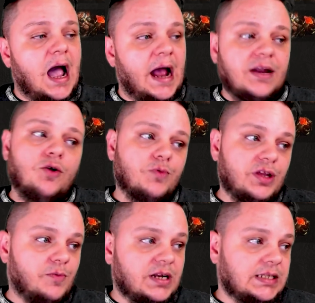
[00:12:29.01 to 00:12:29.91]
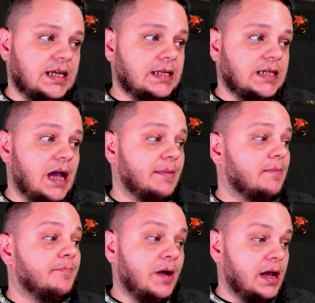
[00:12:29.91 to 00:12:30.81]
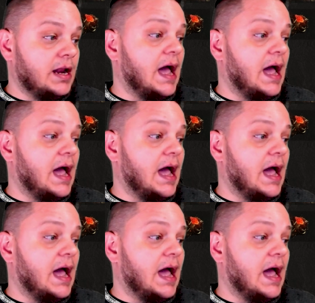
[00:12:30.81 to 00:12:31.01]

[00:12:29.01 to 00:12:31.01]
I don't really want to set a timing, but